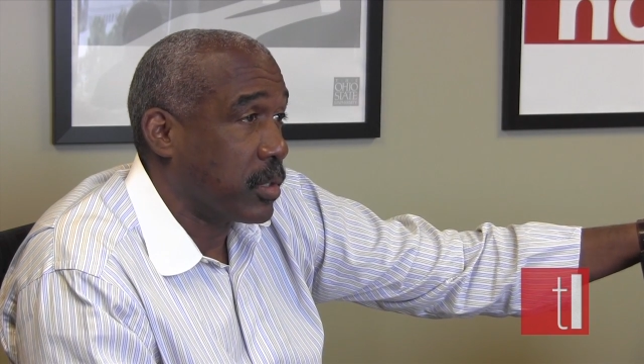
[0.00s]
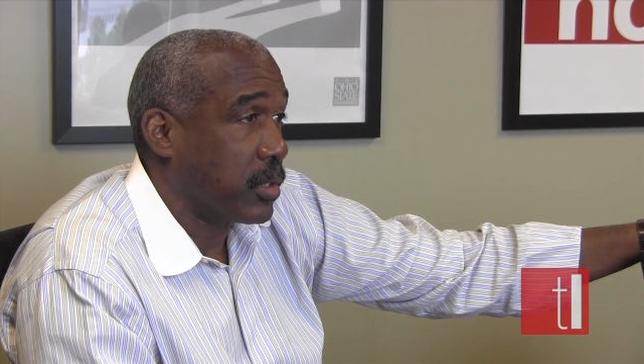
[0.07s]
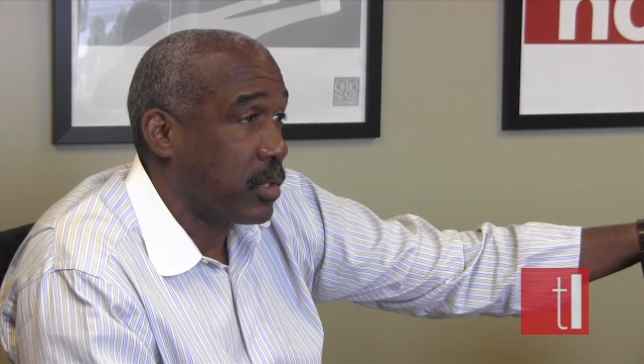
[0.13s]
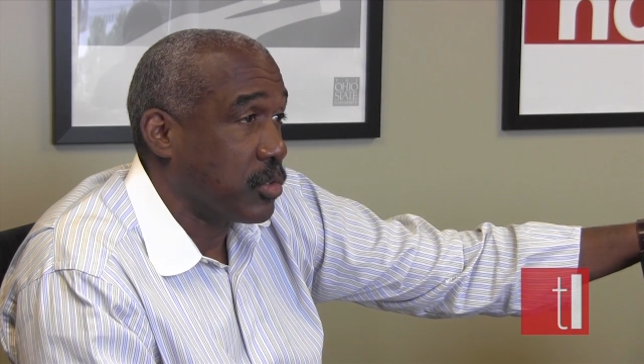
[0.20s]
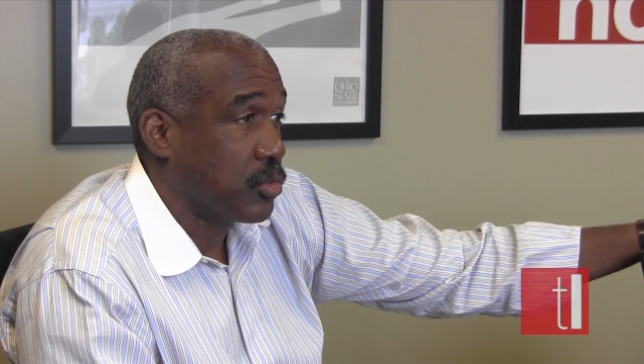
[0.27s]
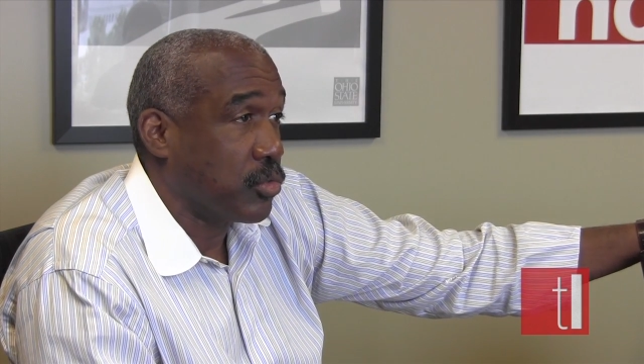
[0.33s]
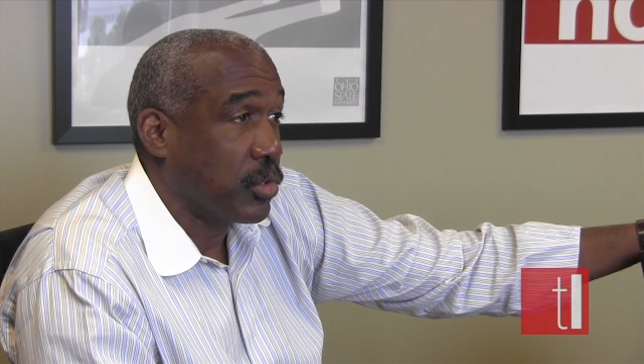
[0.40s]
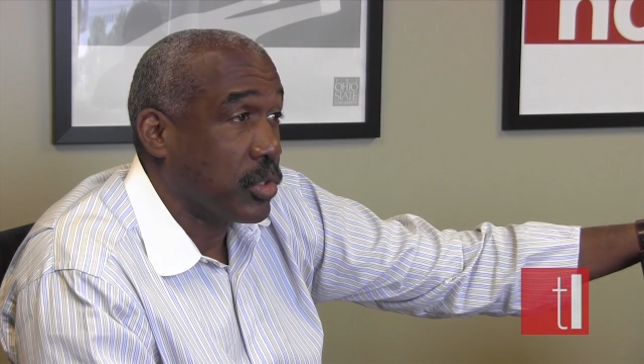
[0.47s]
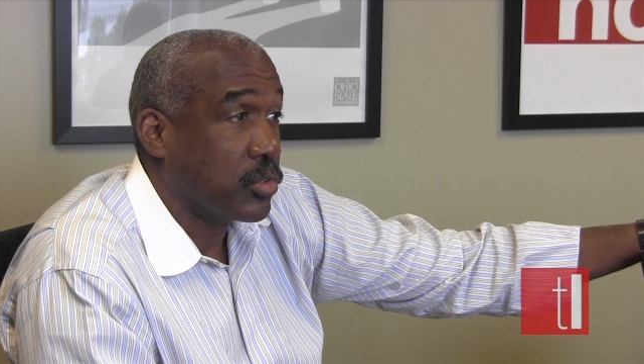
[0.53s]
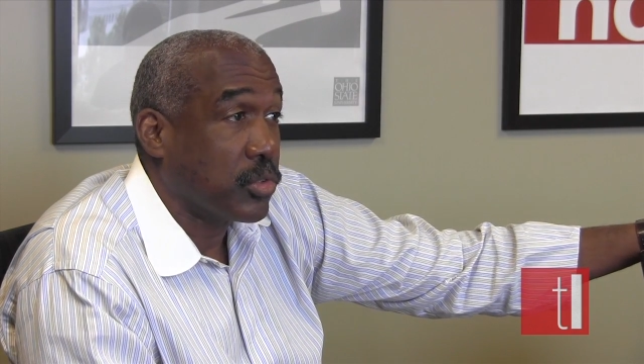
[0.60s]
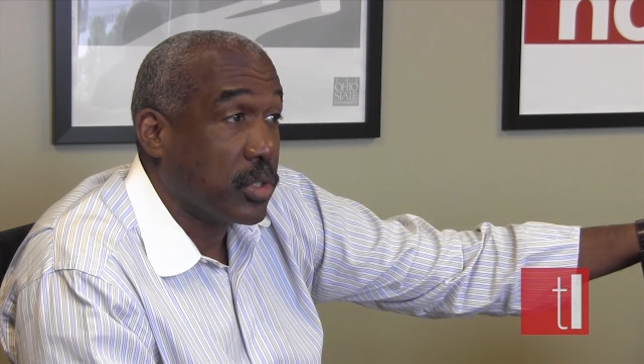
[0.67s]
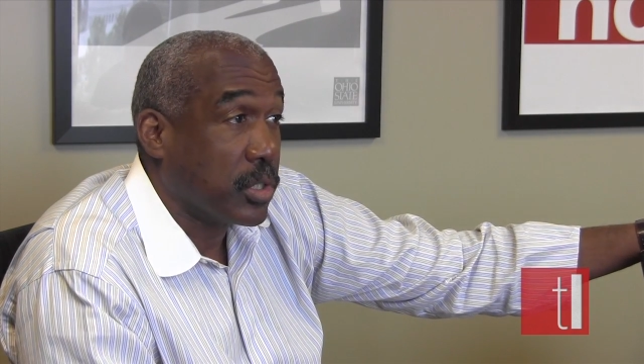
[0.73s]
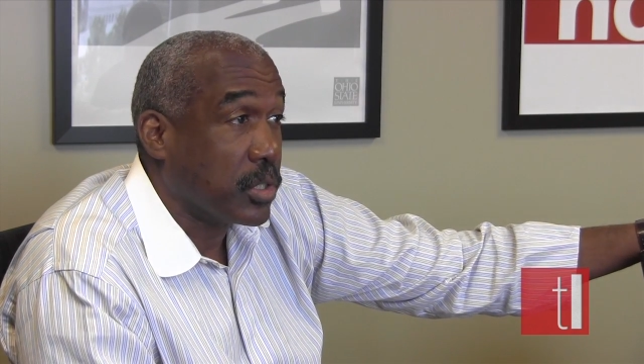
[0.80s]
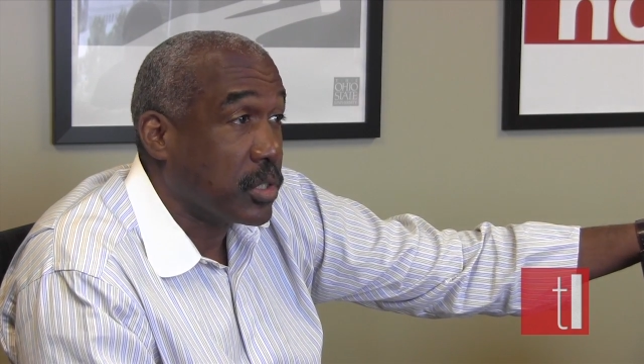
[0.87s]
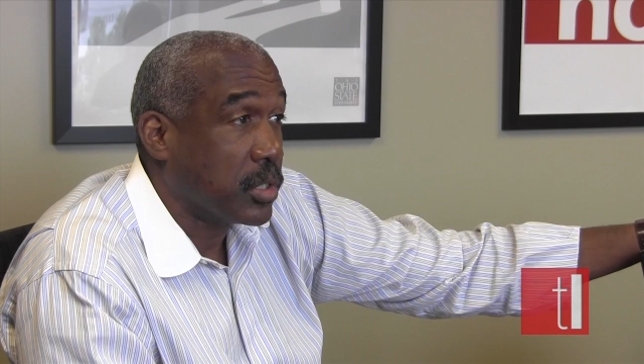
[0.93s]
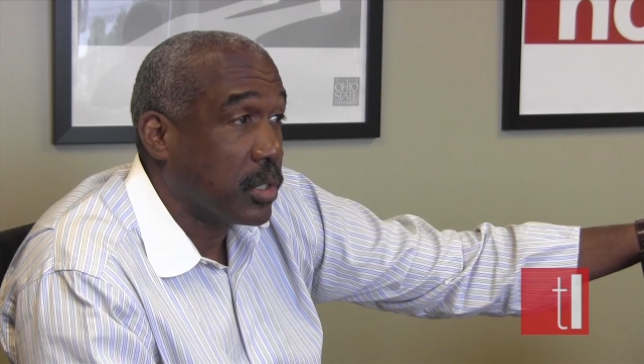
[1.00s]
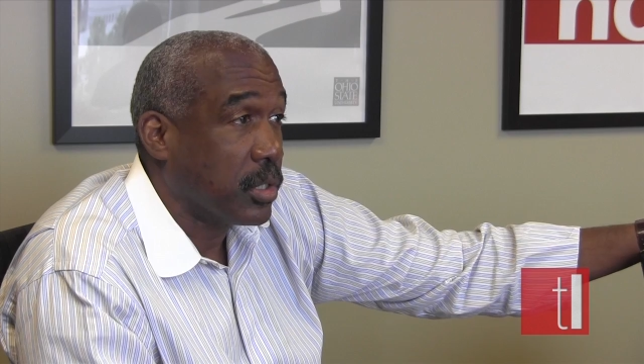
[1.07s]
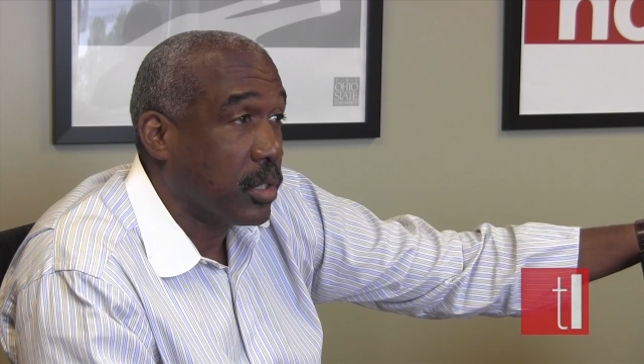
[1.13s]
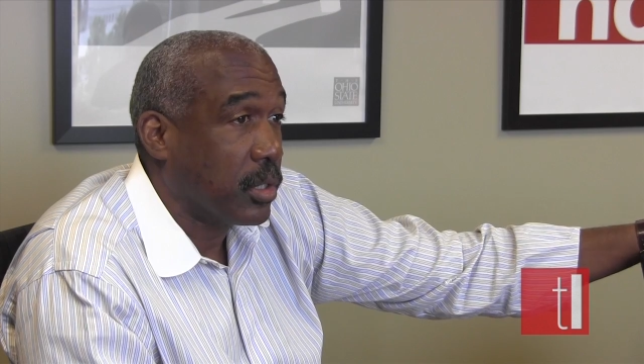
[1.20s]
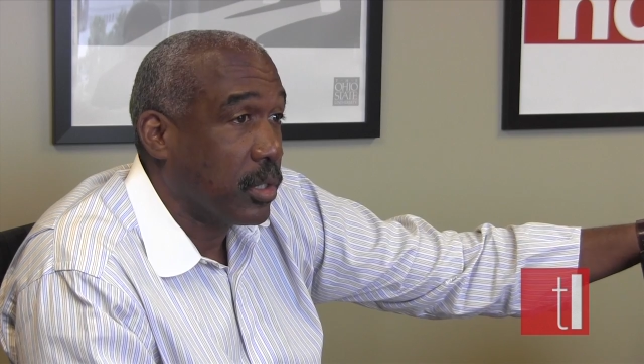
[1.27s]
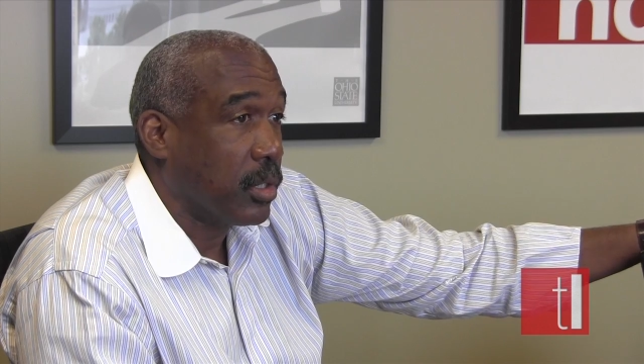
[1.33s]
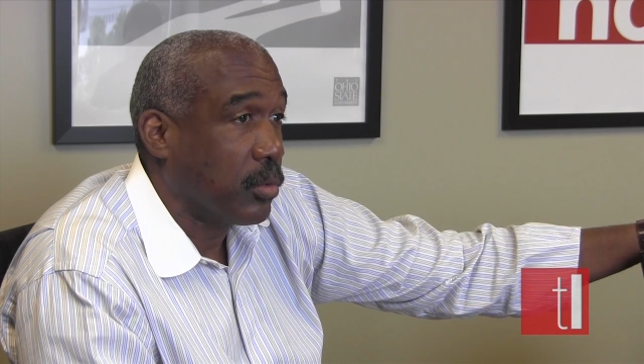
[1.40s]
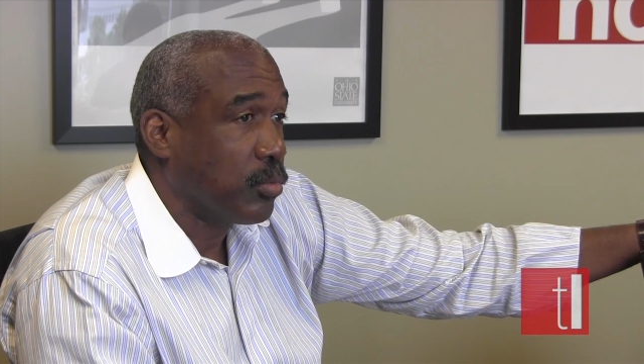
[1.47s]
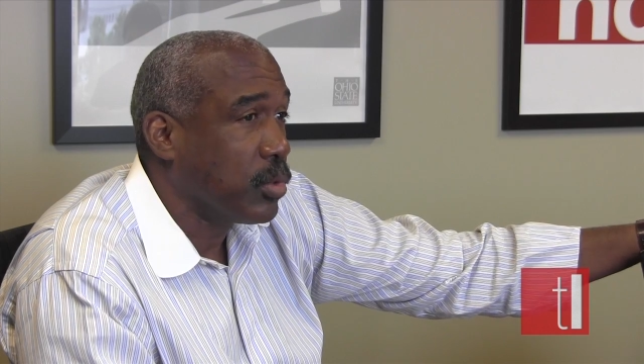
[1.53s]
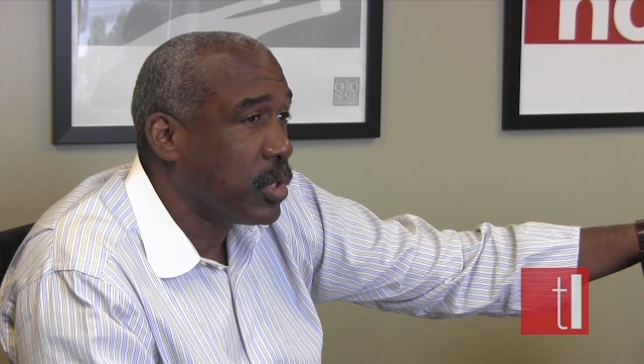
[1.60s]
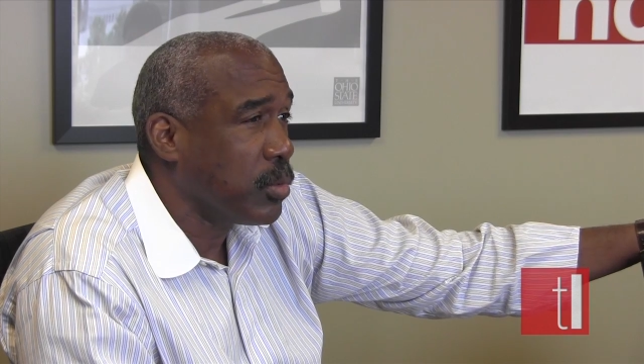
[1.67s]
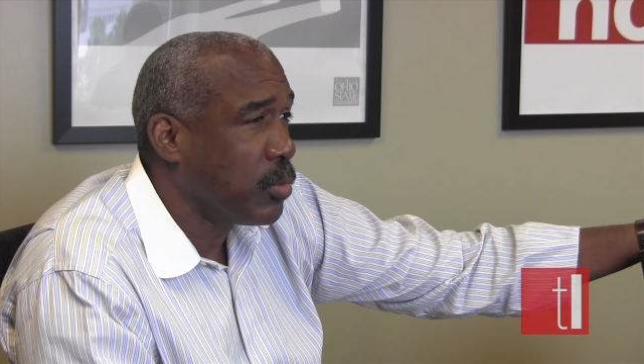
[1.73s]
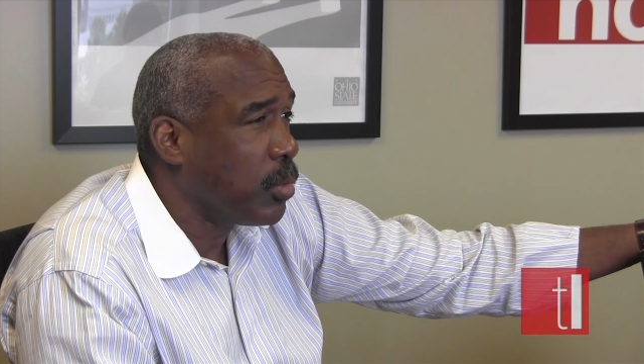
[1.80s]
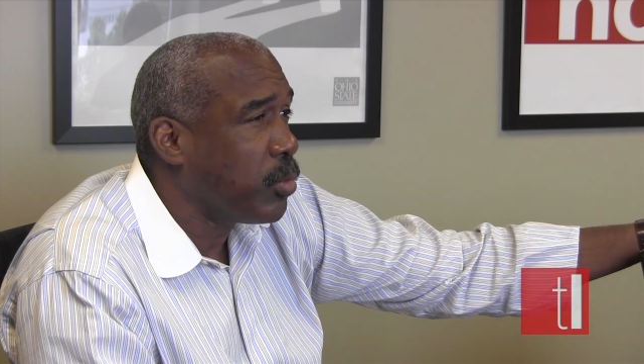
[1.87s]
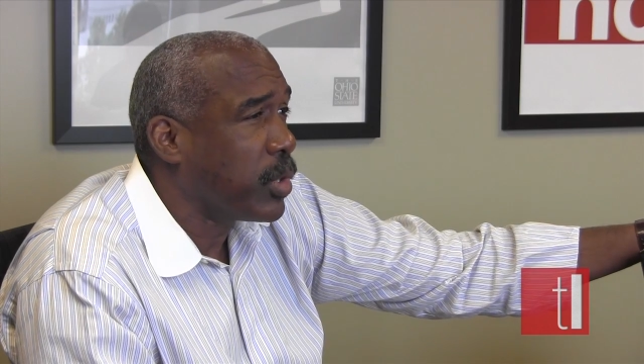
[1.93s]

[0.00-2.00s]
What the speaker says: history and tradition and really what